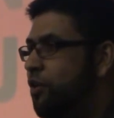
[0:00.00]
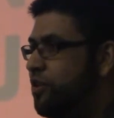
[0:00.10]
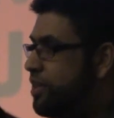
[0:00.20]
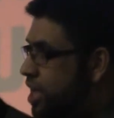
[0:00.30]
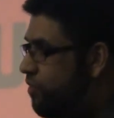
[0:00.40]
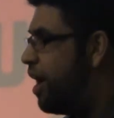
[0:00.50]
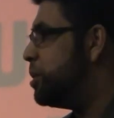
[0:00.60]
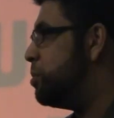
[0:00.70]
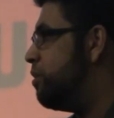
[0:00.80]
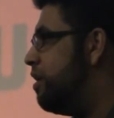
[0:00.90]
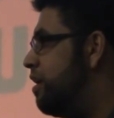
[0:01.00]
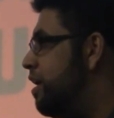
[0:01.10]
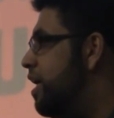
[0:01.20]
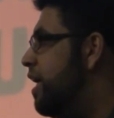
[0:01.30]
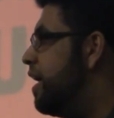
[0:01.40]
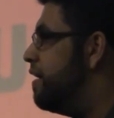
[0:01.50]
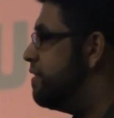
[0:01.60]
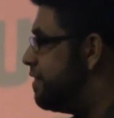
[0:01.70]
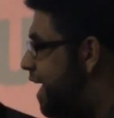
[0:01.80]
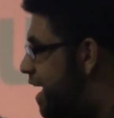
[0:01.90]
on the day of Ashura in
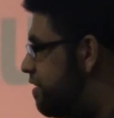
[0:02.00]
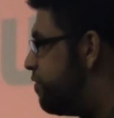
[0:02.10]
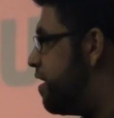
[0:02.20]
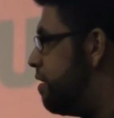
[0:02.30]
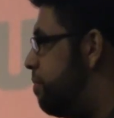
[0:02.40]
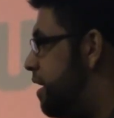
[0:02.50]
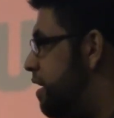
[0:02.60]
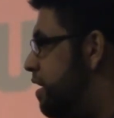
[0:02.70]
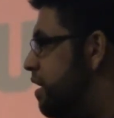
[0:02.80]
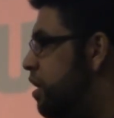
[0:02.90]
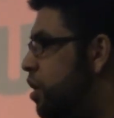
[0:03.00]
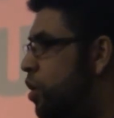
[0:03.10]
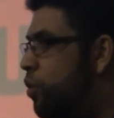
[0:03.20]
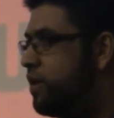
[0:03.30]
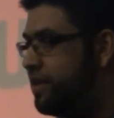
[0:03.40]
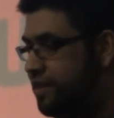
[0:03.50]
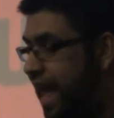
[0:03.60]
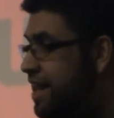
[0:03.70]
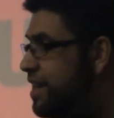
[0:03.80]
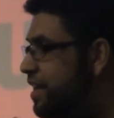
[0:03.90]
the land of Karbala, who are
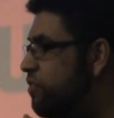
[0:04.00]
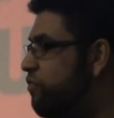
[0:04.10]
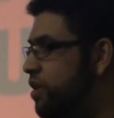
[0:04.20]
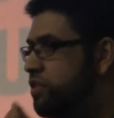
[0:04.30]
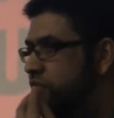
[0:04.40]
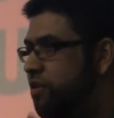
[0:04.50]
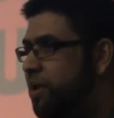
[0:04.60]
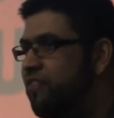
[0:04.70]
standing in front of him.